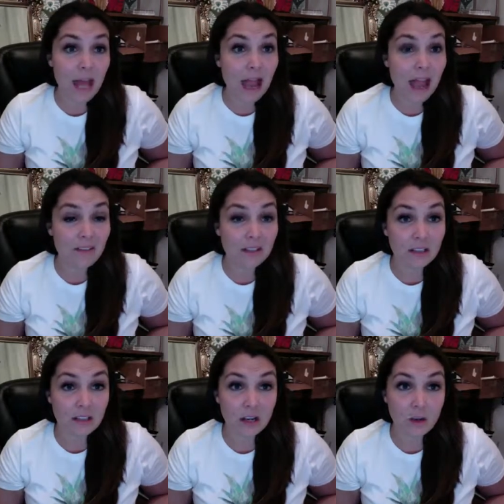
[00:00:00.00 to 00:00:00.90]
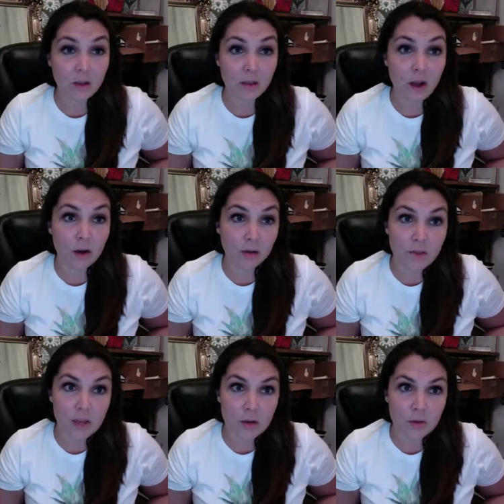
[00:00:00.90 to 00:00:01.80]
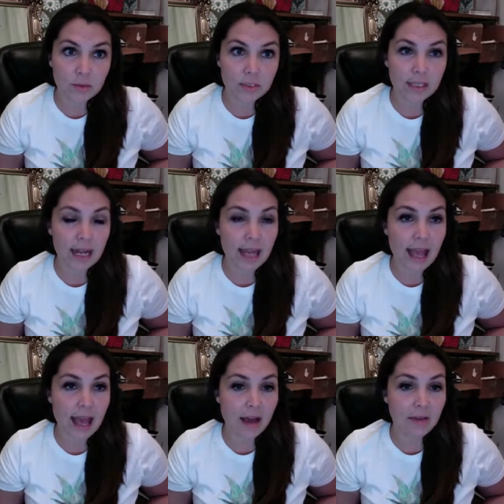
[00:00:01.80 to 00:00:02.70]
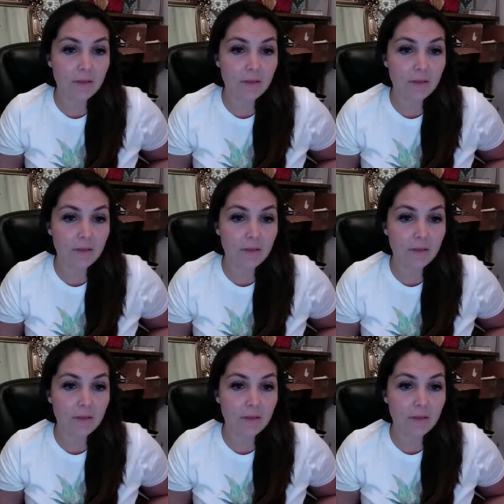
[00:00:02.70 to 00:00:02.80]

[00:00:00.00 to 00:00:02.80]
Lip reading: have a longer fuse and I have,